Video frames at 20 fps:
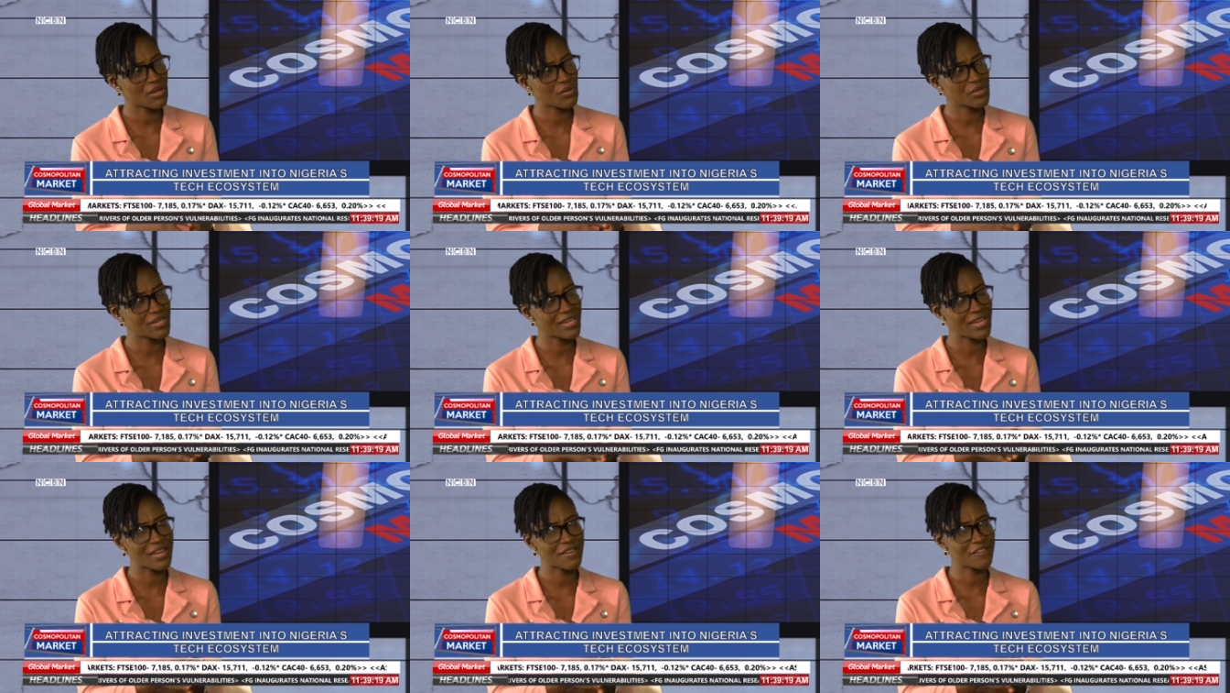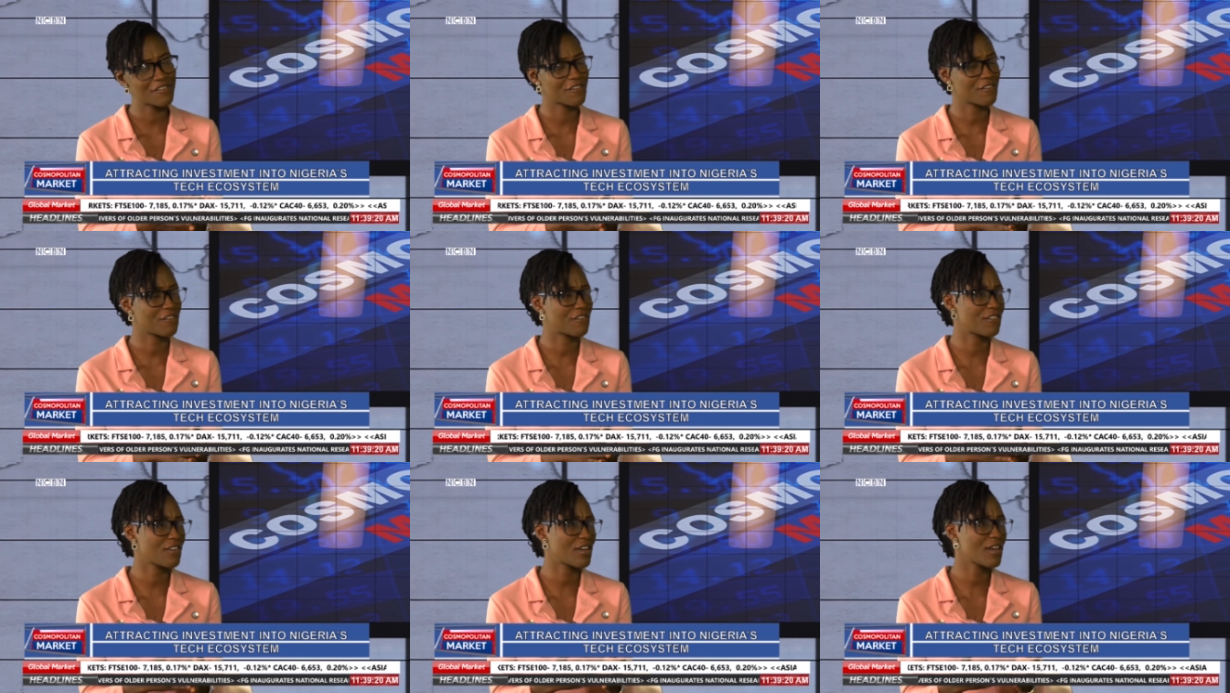we have
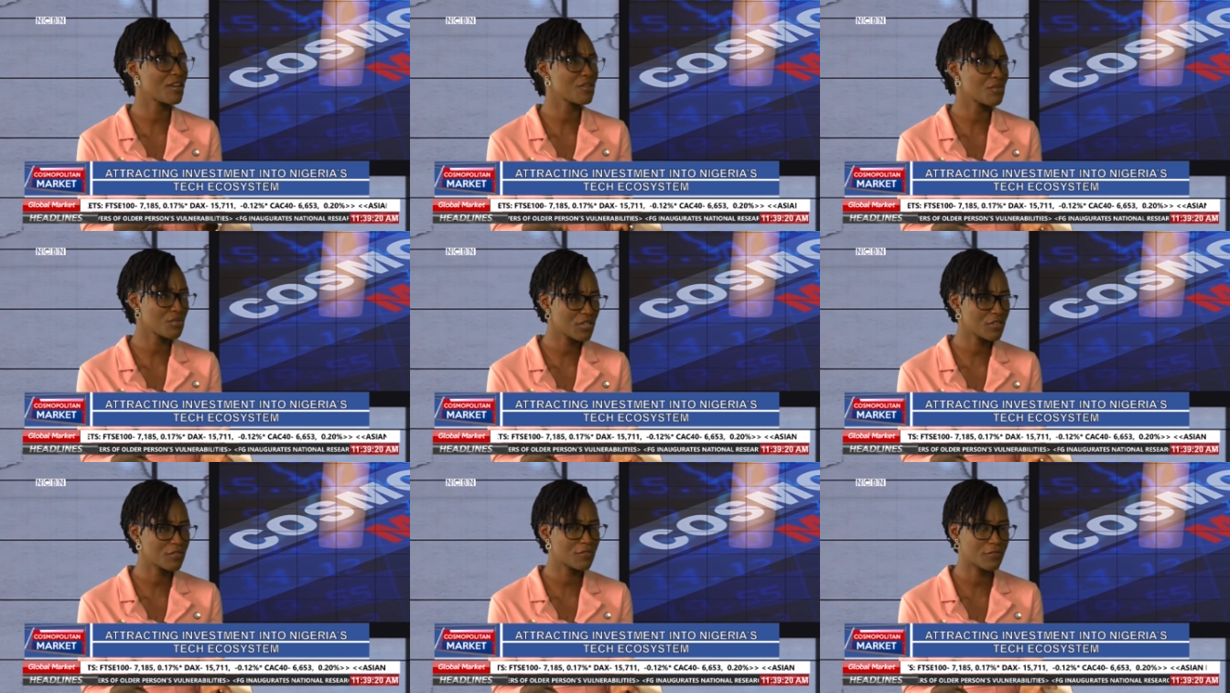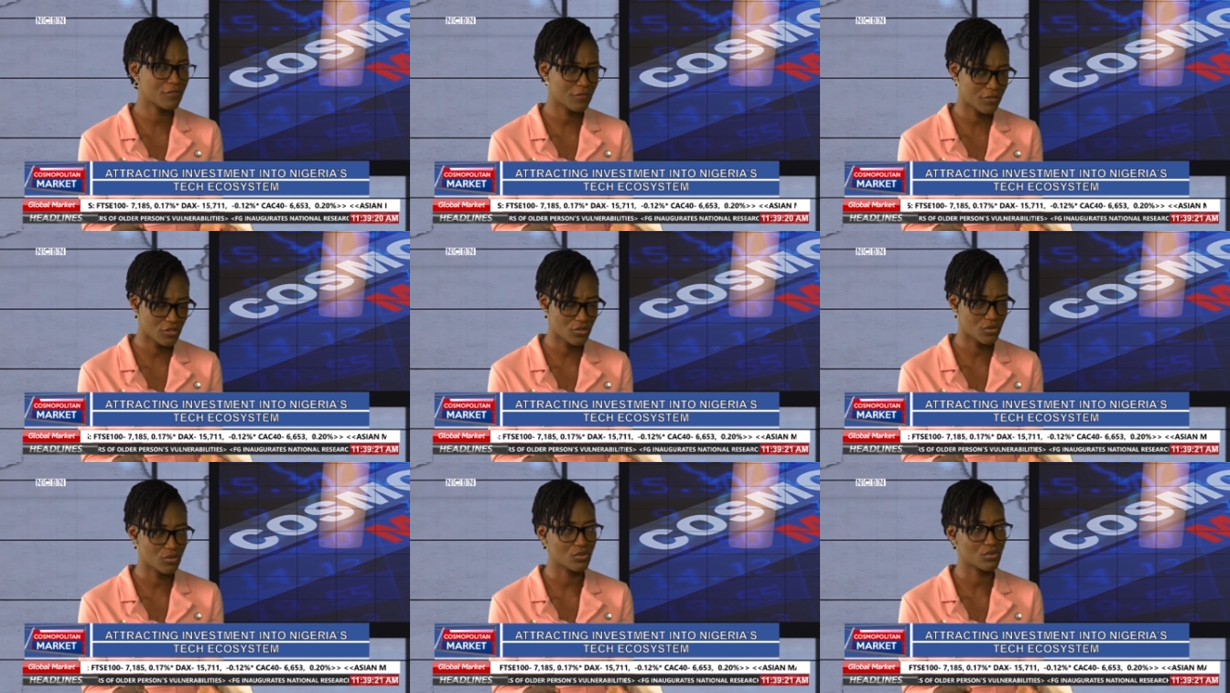very
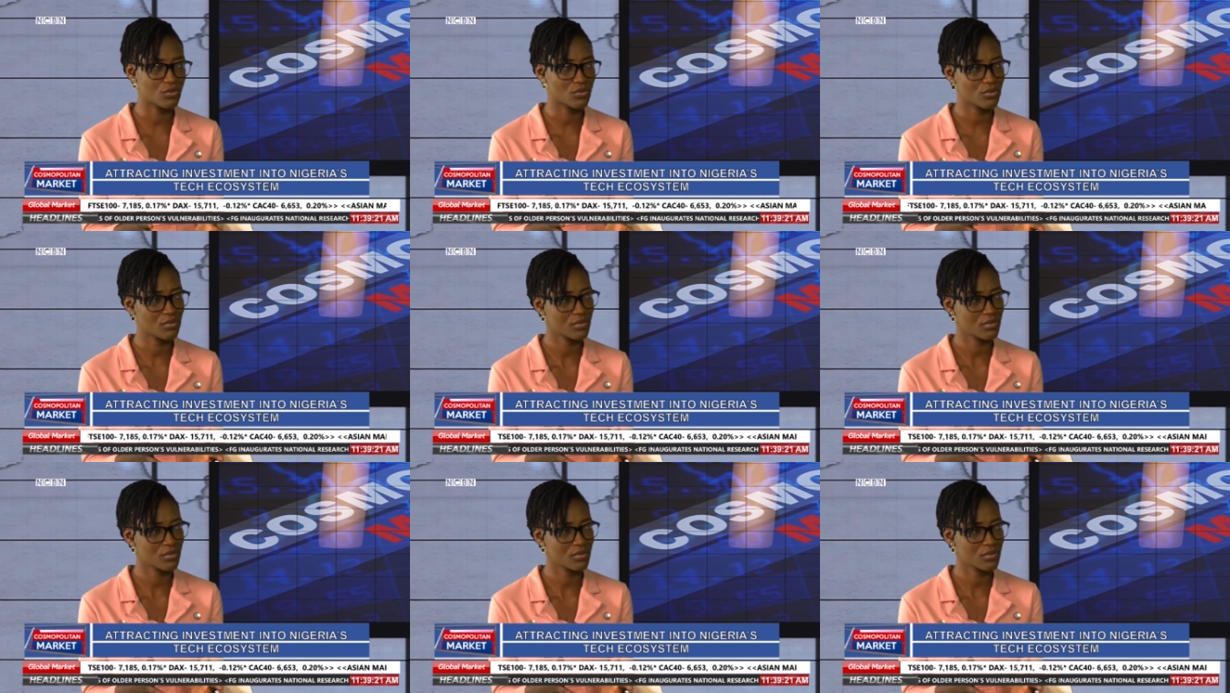few